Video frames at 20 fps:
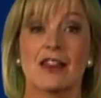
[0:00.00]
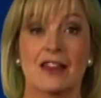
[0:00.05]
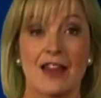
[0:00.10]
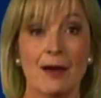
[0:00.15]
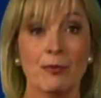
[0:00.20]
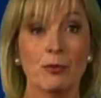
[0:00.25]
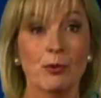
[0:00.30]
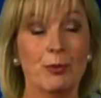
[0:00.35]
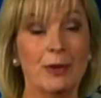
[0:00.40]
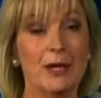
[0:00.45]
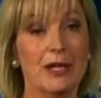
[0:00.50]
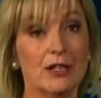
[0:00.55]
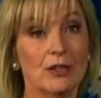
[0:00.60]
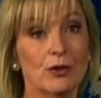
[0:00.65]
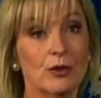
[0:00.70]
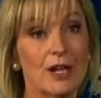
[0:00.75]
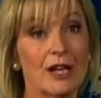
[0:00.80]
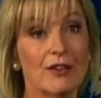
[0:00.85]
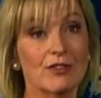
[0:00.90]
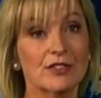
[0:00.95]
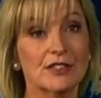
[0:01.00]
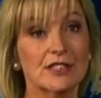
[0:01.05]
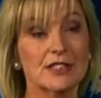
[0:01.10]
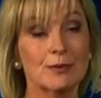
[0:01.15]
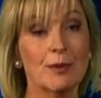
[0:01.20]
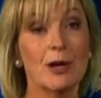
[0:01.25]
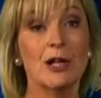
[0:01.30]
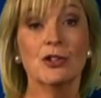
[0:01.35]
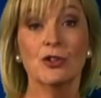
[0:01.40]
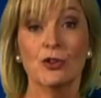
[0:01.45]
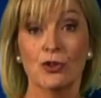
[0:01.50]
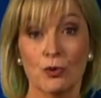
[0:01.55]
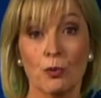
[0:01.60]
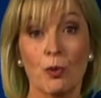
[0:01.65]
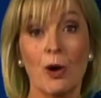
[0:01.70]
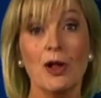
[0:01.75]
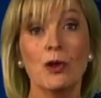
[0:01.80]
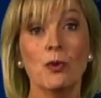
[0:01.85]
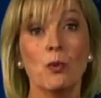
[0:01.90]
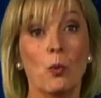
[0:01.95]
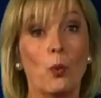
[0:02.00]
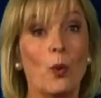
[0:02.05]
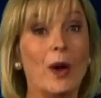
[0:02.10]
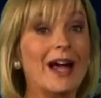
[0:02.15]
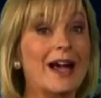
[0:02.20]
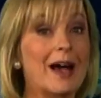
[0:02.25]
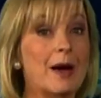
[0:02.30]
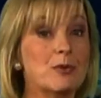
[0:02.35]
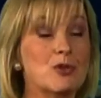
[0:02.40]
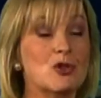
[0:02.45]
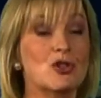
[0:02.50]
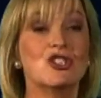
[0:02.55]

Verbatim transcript: That will be at lower levels as well. You could well wake up